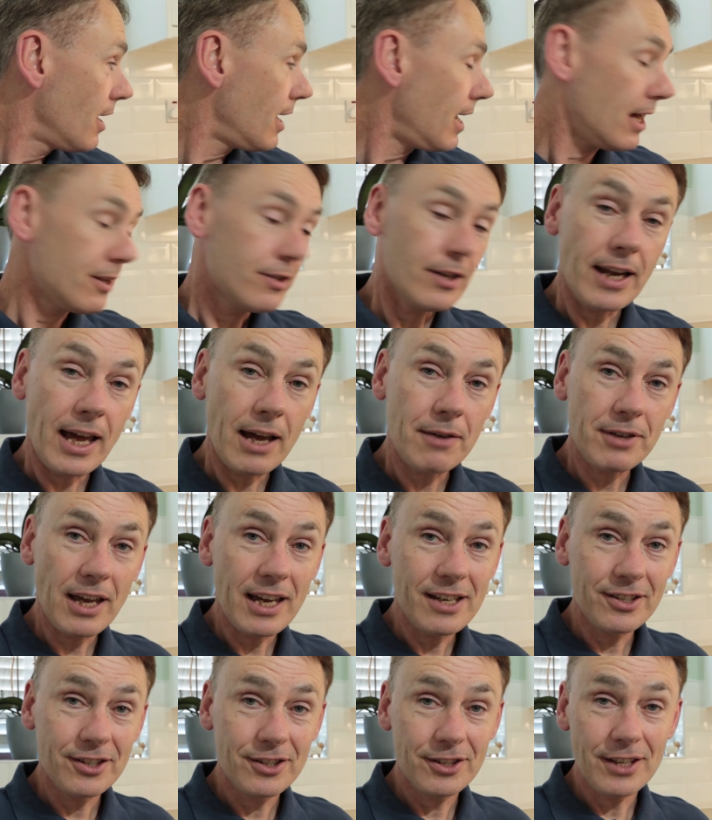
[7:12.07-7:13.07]
it allows a
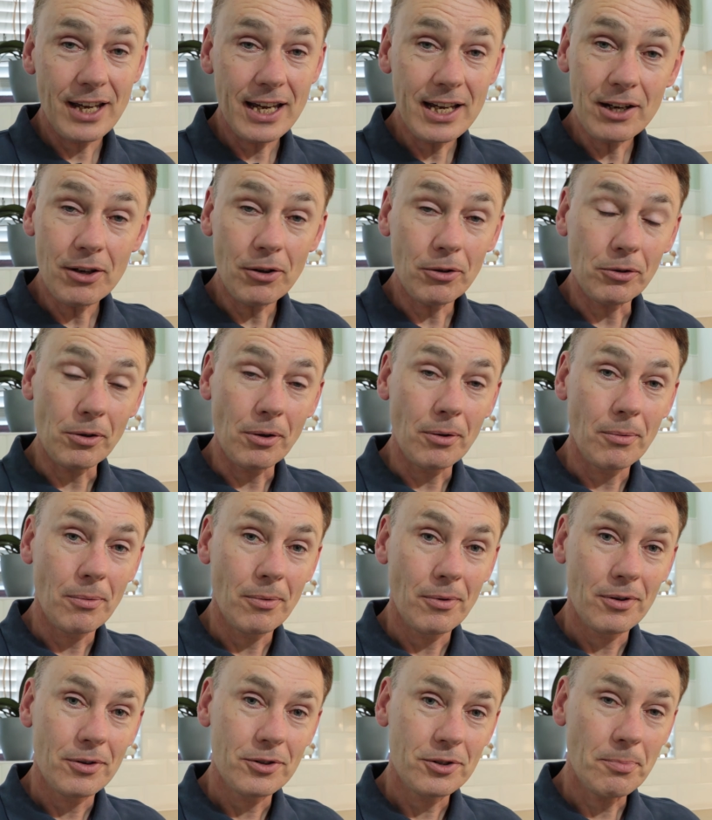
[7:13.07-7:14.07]
single
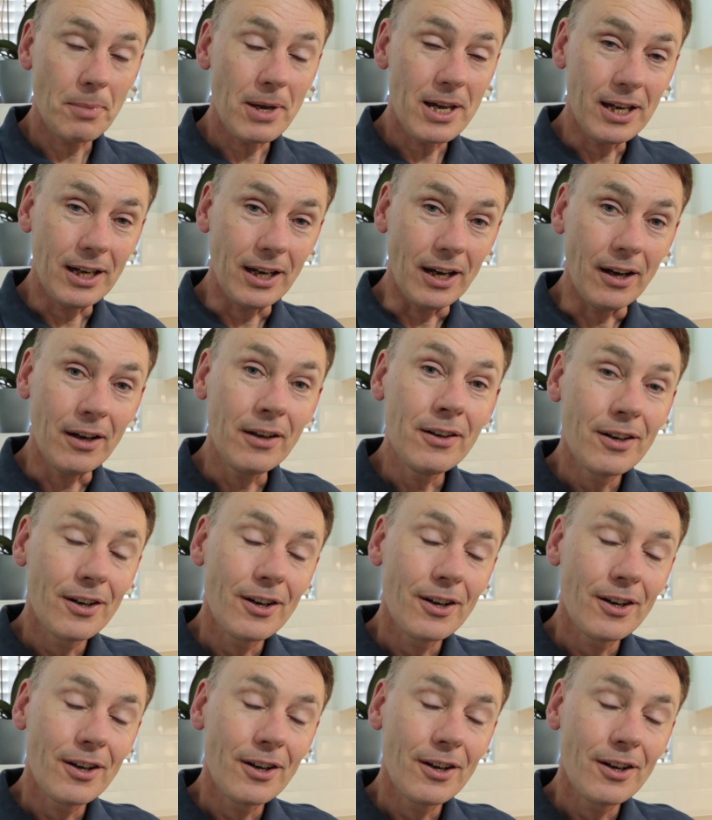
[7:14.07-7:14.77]
speaker